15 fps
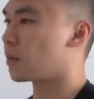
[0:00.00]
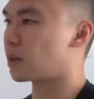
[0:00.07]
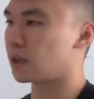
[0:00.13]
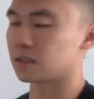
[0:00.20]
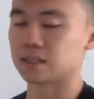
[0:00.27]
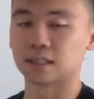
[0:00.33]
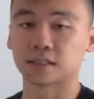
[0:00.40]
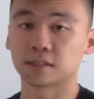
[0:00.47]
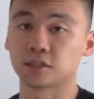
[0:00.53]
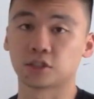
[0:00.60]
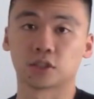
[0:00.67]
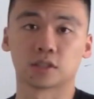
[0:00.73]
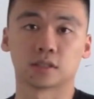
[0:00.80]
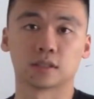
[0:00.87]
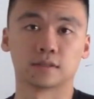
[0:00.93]
cause of this is
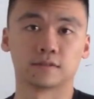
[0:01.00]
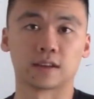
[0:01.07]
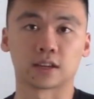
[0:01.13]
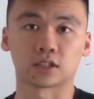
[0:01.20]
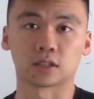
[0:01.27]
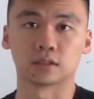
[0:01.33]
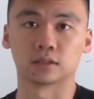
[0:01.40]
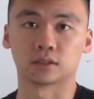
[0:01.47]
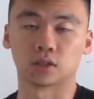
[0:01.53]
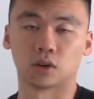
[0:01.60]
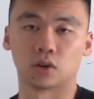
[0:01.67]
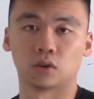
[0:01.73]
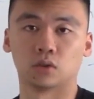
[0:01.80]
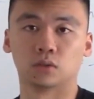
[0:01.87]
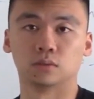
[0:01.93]
just infection.
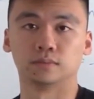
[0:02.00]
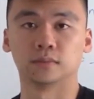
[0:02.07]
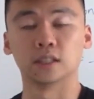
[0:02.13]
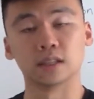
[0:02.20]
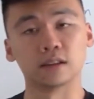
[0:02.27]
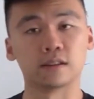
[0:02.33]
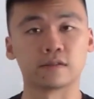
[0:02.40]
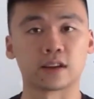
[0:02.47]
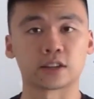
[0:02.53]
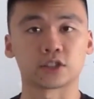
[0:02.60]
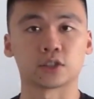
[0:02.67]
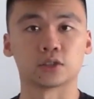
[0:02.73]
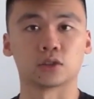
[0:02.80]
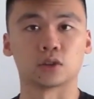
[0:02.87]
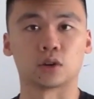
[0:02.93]
So, in an
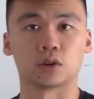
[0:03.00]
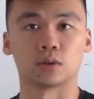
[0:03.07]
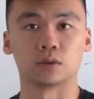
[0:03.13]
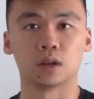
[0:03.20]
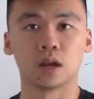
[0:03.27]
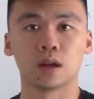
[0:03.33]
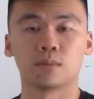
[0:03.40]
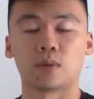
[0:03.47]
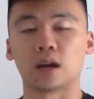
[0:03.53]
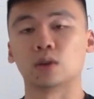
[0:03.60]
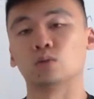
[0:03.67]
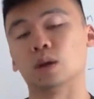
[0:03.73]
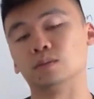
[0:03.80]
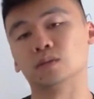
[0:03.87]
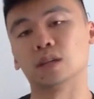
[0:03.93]
infection, your body
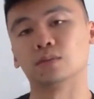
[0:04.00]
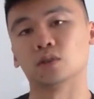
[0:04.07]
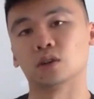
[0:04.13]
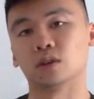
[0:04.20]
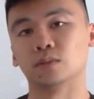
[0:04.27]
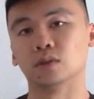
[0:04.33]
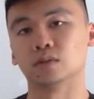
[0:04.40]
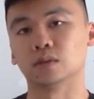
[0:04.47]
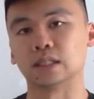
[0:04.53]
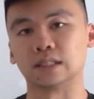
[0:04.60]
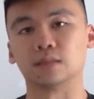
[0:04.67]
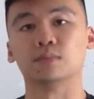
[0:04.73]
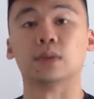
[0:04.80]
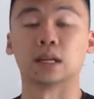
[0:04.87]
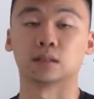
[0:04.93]
revs up your immune
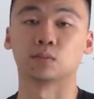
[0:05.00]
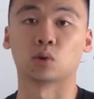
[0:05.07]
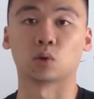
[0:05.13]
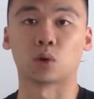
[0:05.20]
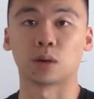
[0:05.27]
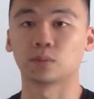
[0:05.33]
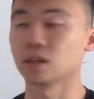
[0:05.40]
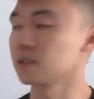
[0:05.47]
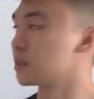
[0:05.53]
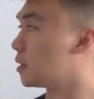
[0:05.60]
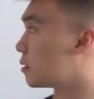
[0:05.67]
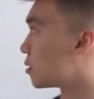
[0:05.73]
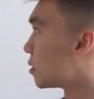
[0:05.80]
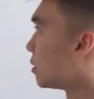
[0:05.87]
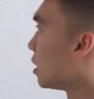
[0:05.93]
system, makes more white blood
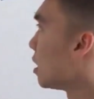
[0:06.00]
cells.